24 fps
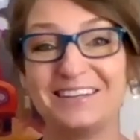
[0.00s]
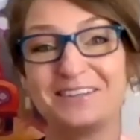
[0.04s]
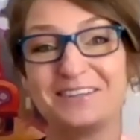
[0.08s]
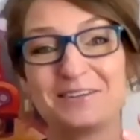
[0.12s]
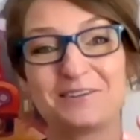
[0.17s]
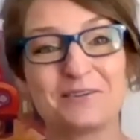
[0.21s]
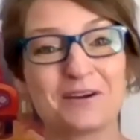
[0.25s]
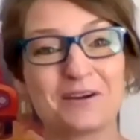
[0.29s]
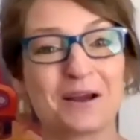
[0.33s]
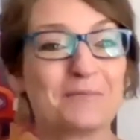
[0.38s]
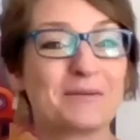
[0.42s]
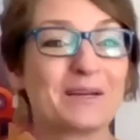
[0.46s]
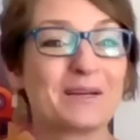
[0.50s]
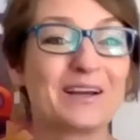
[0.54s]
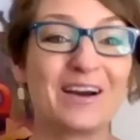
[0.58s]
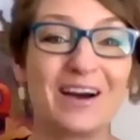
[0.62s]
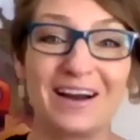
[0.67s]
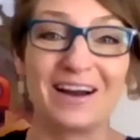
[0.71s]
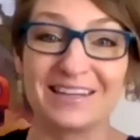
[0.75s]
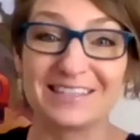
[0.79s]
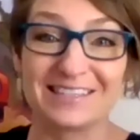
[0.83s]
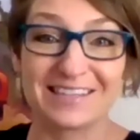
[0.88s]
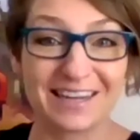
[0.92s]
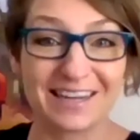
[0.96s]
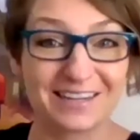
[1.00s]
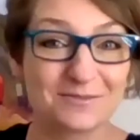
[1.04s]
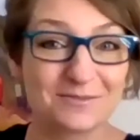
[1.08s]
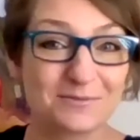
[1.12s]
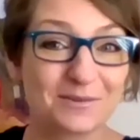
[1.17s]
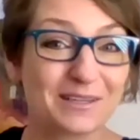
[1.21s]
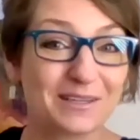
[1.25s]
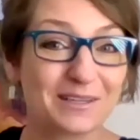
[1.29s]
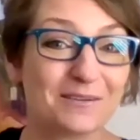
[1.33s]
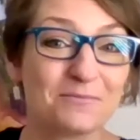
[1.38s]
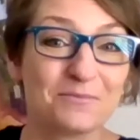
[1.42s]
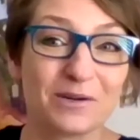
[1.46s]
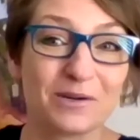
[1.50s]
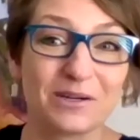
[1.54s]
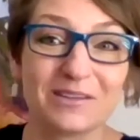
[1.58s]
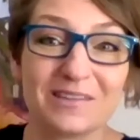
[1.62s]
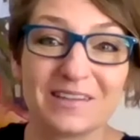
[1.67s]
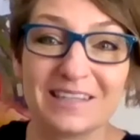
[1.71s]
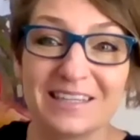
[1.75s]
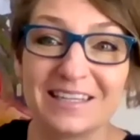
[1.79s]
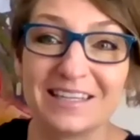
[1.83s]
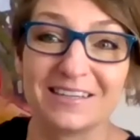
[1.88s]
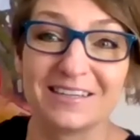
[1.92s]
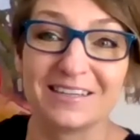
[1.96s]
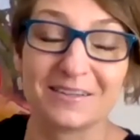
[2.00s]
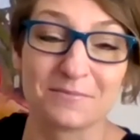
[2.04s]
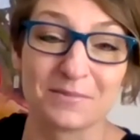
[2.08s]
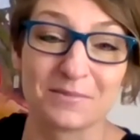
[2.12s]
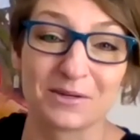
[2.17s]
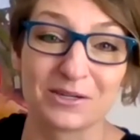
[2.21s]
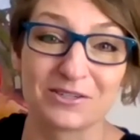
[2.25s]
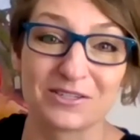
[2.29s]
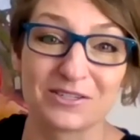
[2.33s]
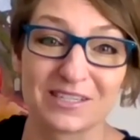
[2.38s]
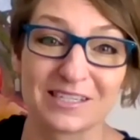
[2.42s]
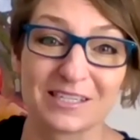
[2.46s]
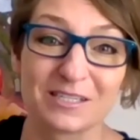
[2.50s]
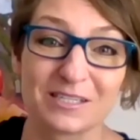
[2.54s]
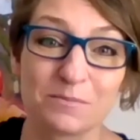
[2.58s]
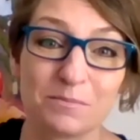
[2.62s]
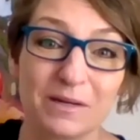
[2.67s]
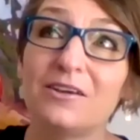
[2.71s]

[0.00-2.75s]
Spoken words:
who I'm in contact with, and where the need emerges.